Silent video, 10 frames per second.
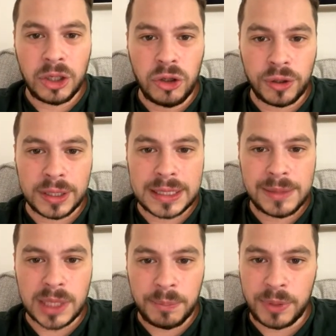You look at
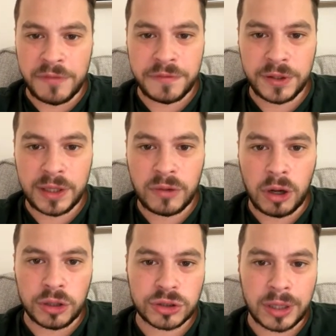teams like Brentford. They've
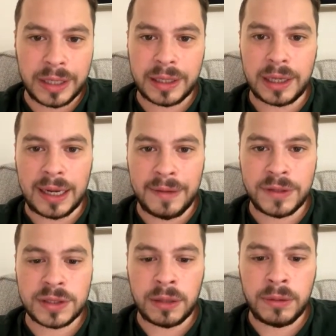got a striker, Ivan